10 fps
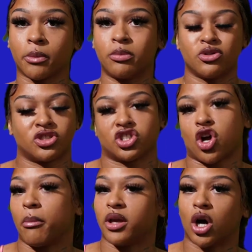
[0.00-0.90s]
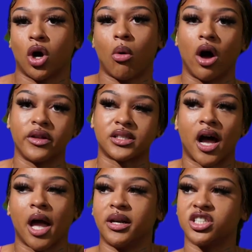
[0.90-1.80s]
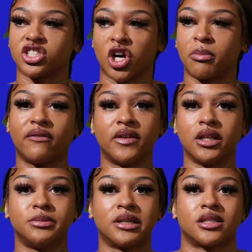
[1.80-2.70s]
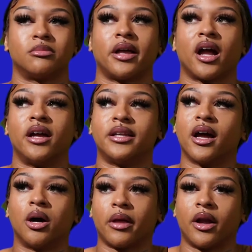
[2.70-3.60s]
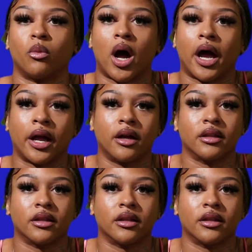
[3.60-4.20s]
People used to just call me a hoe all the time, and it just hurt my feelings because I'm like, damn, like why?